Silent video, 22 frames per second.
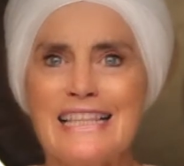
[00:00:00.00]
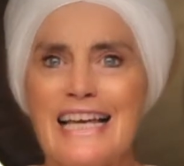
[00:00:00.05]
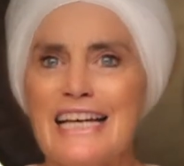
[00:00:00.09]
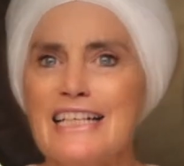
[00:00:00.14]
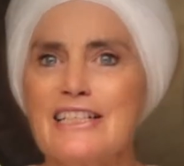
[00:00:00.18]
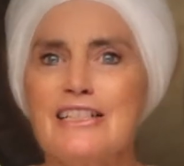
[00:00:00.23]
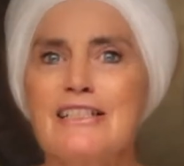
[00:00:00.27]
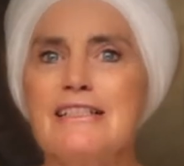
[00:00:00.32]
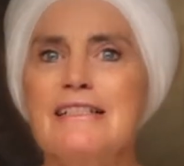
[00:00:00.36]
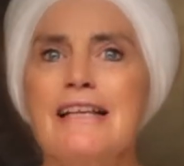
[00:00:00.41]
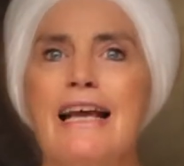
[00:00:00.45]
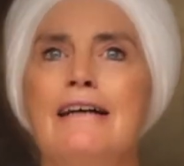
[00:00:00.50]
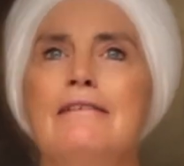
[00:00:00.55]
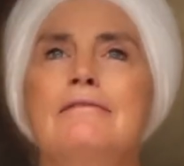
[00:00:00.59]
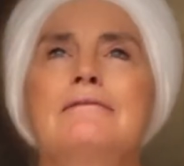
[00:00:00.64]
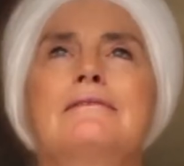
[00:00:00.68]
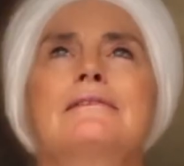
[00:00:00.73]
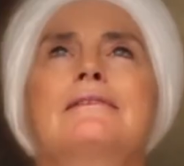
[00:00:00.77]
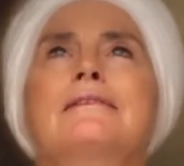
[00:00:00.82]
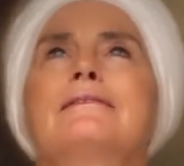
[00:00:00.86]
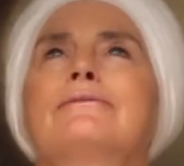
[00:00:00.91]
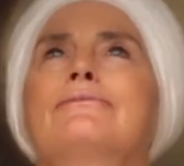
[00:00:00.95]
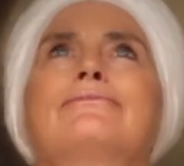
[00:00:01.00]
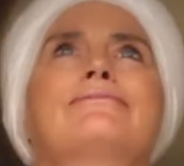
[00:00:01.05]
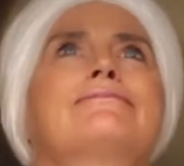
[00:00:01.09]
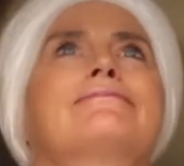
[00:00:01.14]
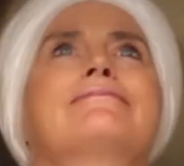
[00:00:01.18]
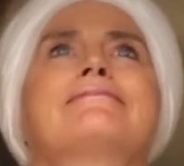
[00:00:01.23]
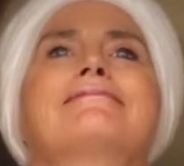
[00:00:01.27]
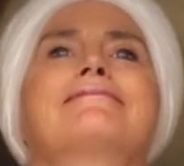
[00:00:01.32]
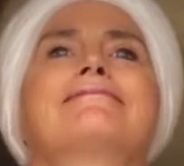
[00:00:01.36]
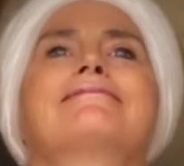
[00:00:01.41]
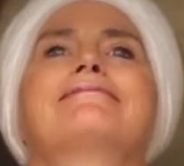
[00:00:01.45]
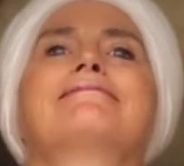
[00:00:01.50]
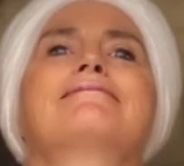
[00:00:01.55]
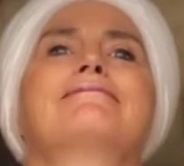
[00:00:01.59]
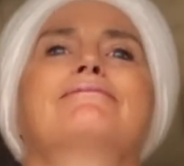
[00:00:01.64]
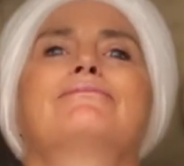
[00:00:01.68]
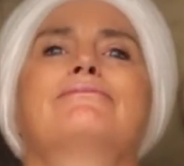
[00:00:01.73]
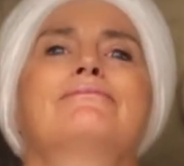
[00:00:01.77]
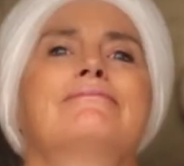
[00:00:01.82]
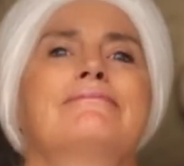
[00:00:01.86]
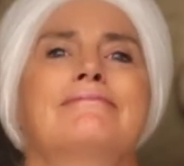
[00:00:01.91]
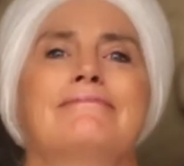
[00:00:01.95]
that sound of
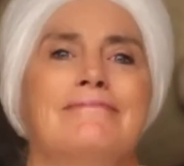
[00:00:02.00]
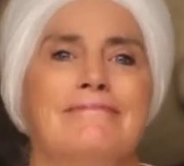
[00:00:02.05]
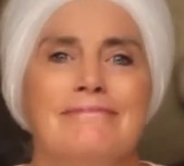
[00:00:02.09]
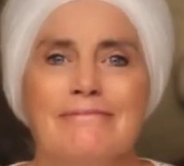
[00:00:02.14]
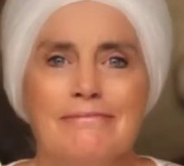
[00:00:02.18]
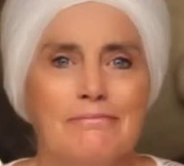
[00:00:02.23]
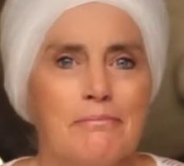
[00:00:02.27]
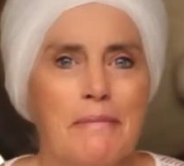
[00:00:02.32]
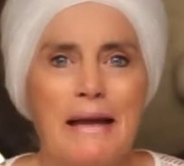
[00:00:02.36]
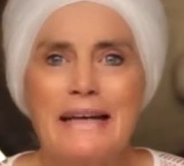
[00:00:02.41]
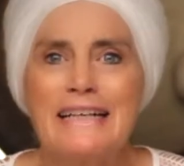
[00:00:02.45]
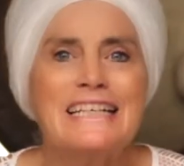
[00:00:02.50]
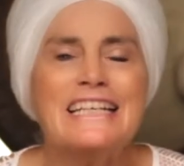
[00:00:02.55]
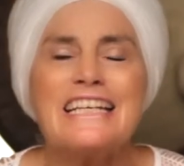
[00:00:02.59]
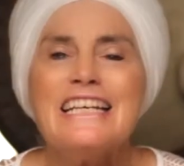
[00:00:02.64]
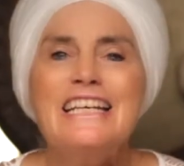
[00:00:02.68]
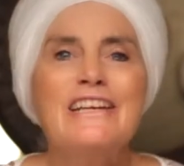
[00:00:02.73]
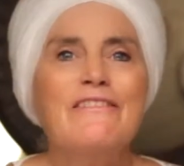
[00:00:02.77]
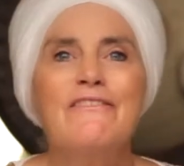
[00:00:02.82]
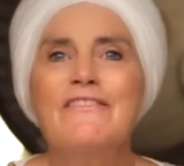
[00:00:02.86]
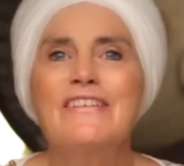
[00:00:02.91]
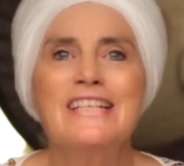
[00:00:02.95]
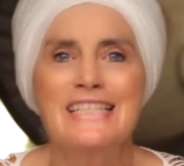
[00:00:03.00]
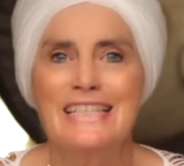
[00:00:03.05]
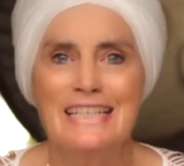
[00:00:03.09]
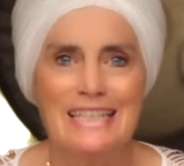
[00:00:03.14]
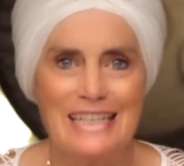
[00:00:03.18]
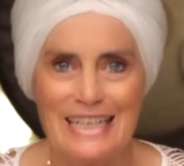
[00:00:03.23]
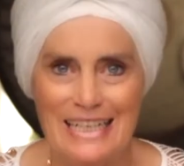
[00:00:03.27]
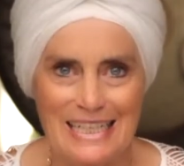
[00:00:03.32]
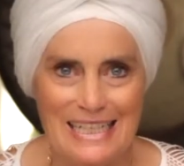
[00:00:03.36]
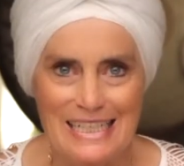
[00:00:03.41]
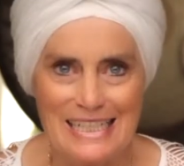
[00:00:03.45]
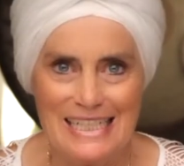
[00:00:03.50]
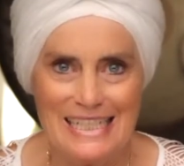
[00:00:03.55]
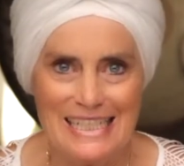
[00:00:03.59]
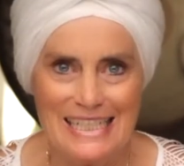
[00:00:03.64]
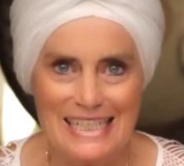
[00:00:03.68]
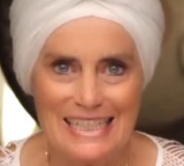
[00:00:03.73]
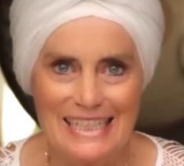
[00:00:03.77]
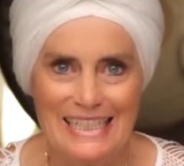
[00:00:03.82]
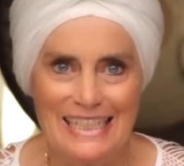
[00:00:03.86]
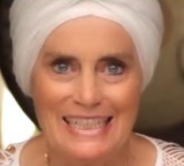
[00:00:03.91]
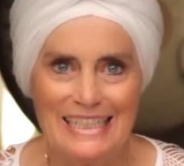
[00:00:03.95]
mm, magnificent
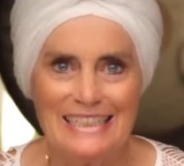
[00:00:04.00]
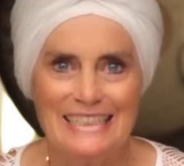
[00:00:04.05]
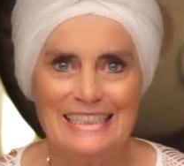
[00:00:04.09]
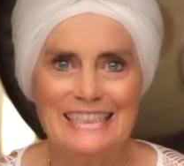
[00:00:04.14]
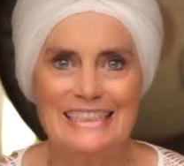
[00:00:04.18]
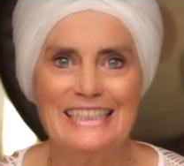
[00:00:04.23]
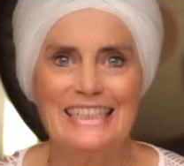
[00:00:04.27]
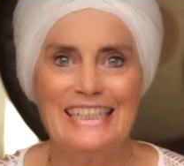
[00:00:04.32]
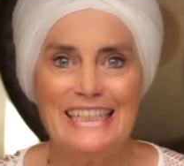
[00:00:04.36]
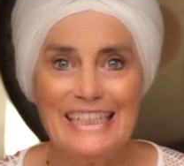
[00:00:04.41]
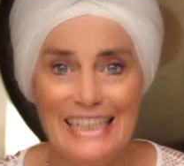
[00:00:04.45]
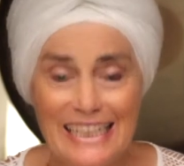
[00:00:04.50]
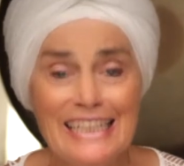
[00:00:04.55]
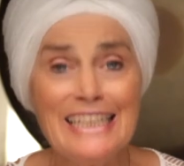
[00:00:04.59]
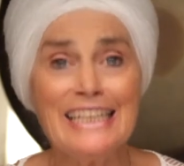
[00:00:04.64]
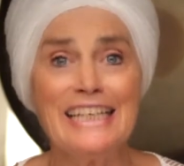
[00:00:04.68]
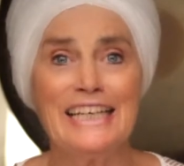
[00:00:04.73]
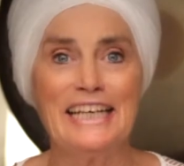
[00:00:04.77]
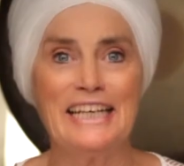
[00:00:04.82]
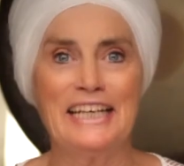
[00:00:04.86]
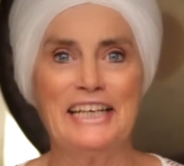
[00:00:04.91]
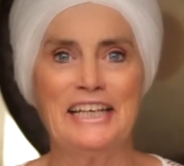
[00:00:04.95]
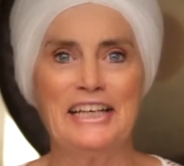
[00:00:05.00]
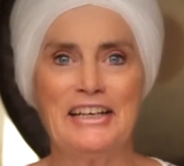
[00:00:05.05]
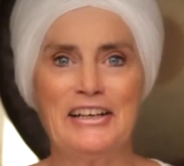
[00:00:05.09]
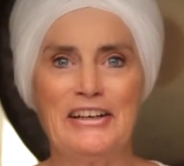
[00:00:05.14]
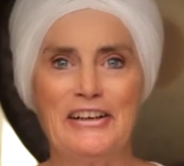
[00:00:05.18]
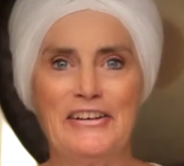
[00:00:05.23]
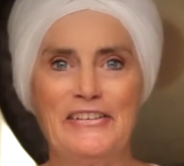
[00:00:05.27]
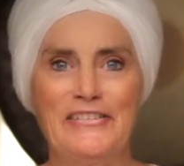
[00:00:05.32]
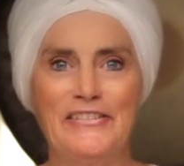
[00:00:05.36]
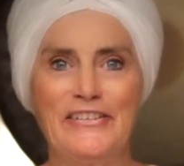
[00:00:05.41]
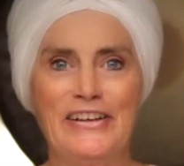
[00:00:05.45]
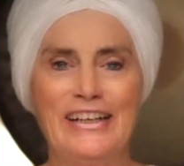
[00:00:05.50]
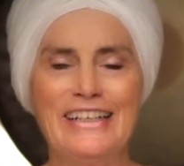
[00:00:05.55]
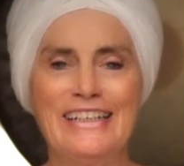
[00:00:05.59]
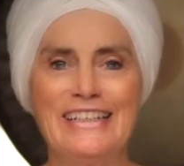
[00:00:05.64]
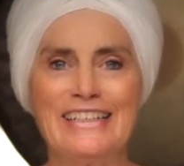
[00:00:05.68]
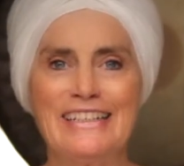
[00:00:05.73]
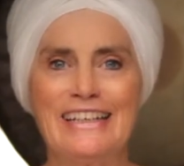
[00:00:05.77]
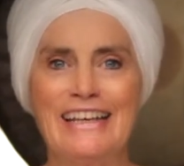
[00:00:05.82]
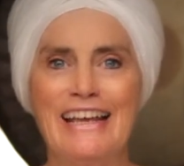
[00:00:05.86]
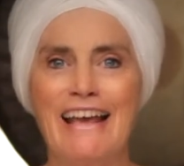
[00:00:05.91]
ecstasy in, right?